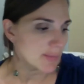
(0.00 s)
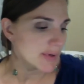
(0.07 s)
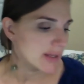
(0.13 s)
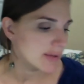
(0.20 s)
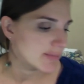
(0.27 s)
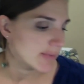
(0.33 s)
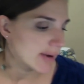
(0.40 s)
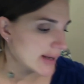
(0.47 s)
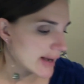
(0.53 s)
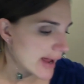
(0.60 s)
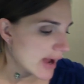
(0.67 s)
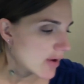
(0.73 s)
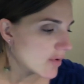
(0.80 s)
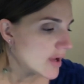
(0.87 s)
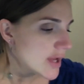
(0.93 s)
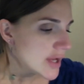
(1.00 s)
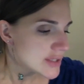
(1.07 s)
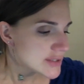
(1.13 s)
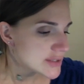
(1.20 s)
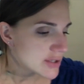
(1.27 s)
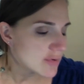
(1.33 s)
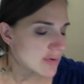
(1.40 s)
So if you look at
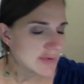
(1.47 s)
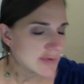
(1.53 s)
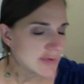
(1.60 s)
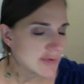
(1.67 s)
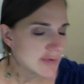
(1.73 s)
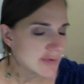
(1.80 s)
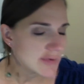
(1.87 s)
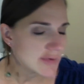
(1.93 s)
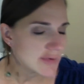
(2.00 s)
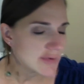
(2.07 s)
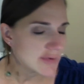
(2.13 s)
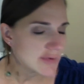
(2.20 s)
your calendar,